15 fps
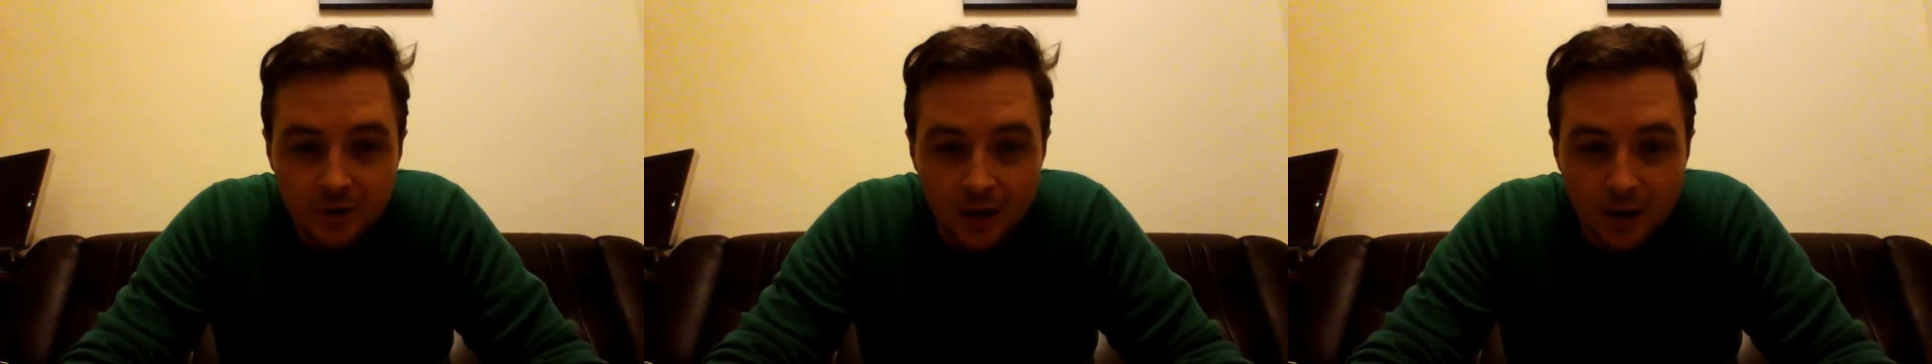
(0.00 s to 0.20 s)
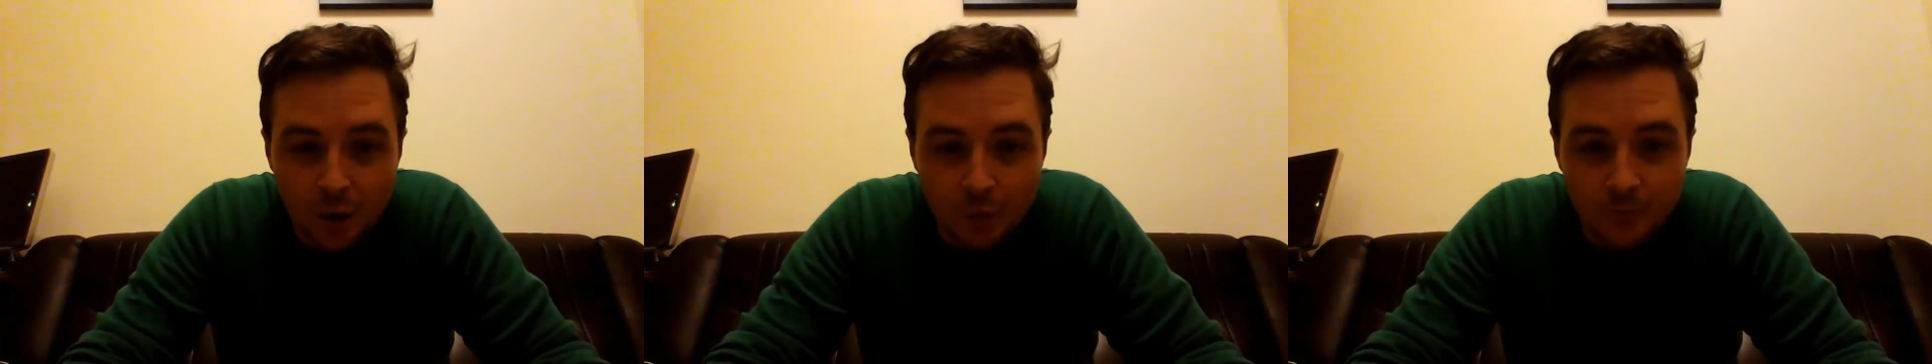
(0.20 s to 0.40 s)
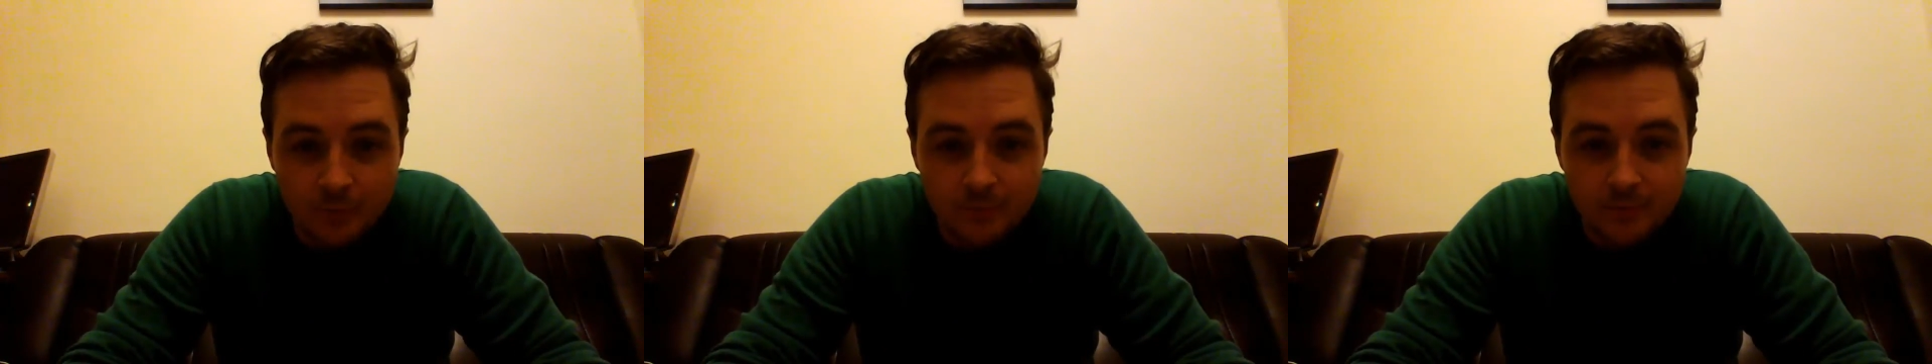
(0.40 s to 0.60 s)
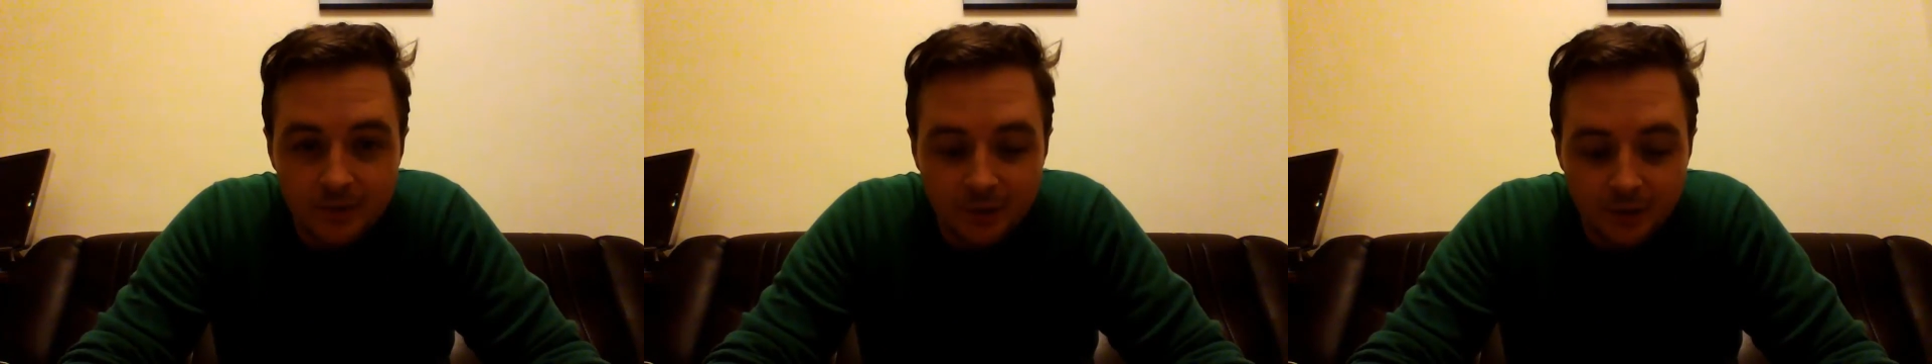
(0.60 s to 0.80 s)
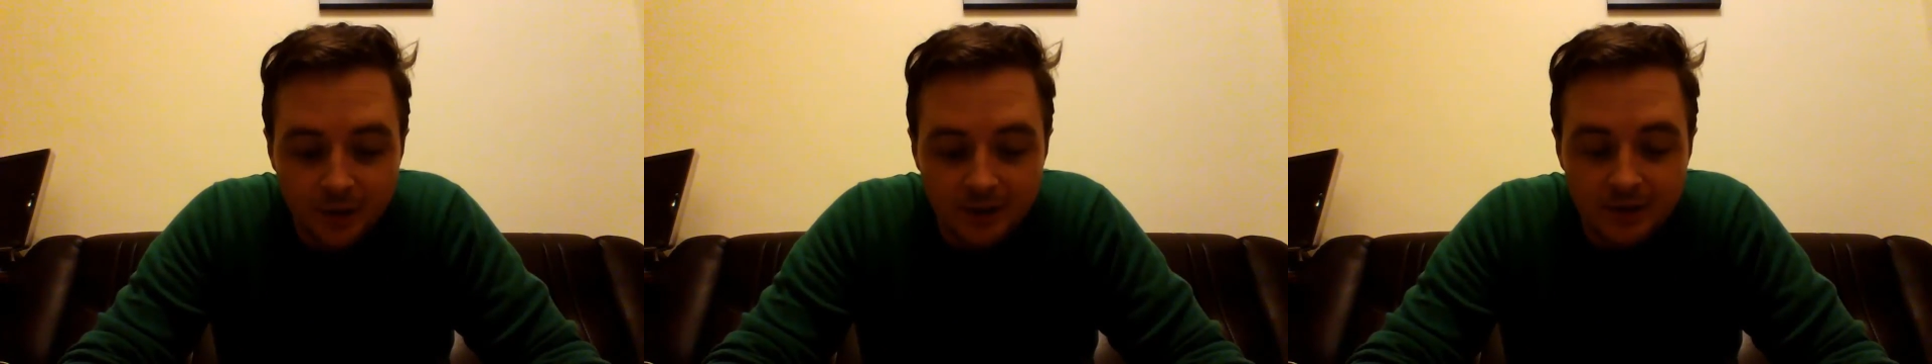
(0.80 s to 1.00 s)
I hope
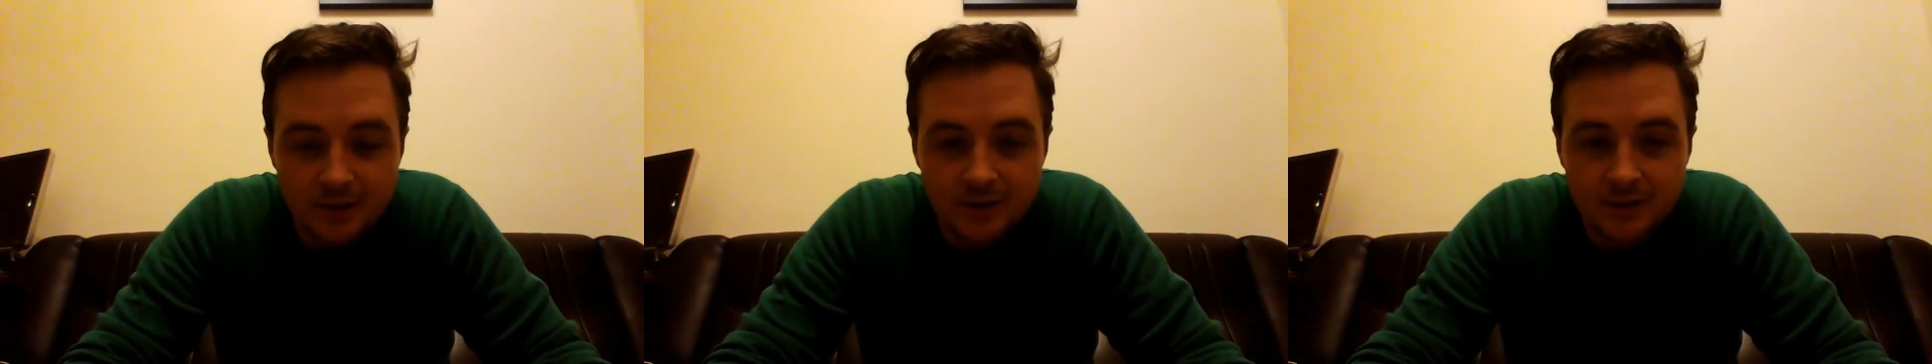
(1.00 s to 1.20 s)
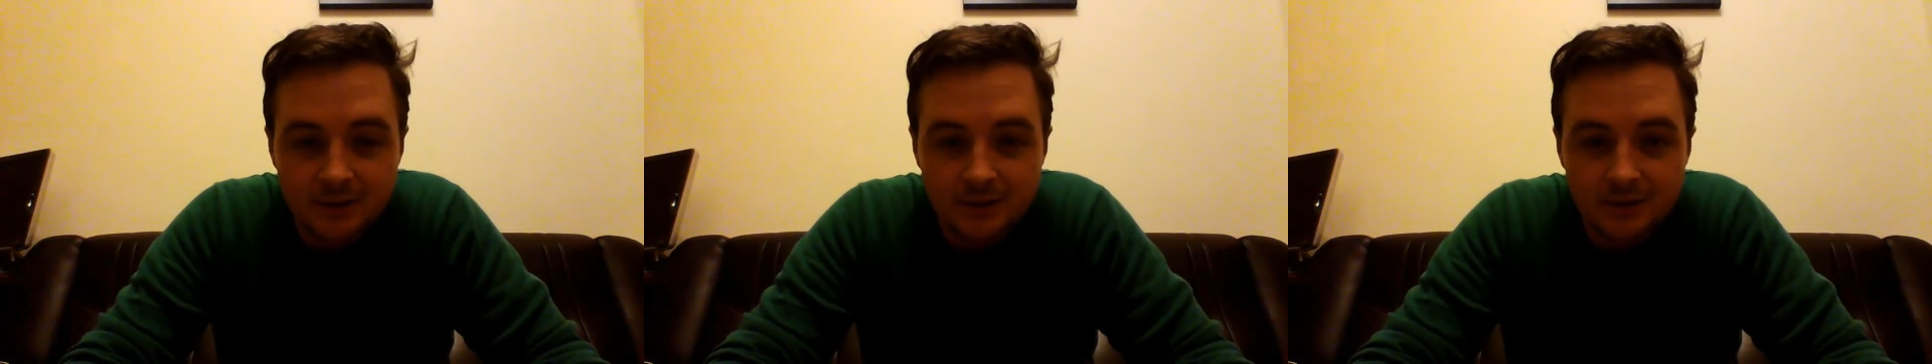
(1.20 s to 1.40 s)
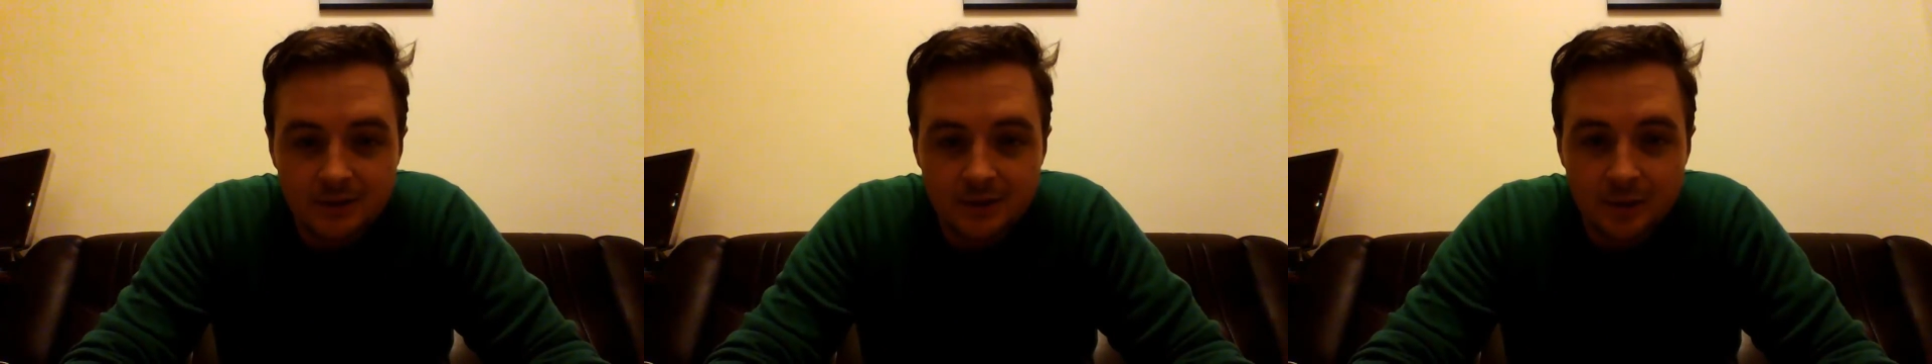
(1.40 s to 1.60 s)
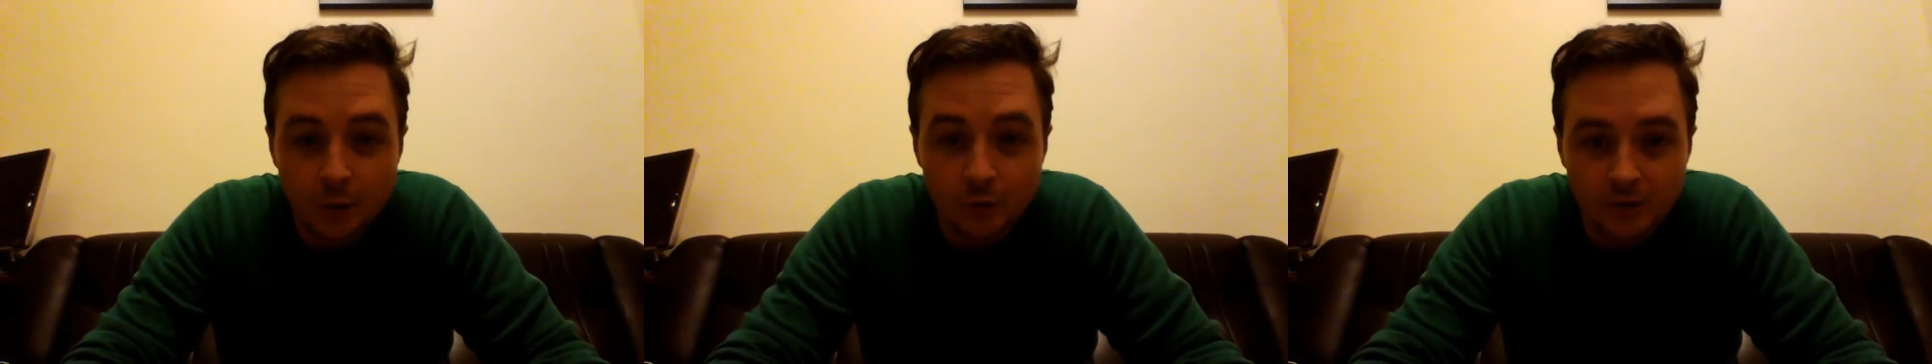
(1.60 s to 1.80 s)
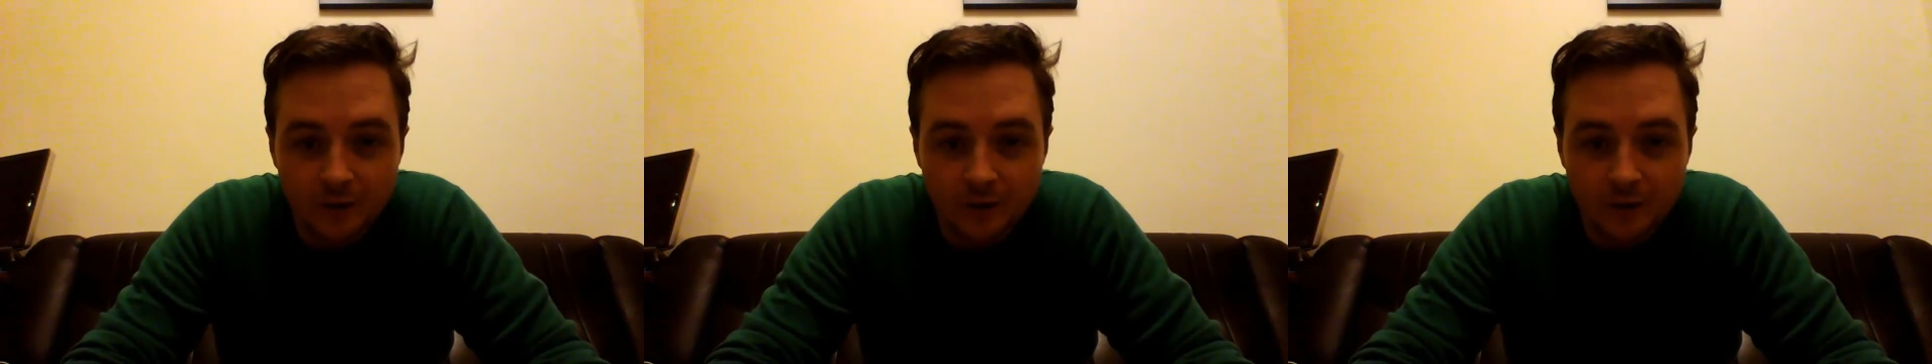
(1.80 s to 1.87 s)
you're not too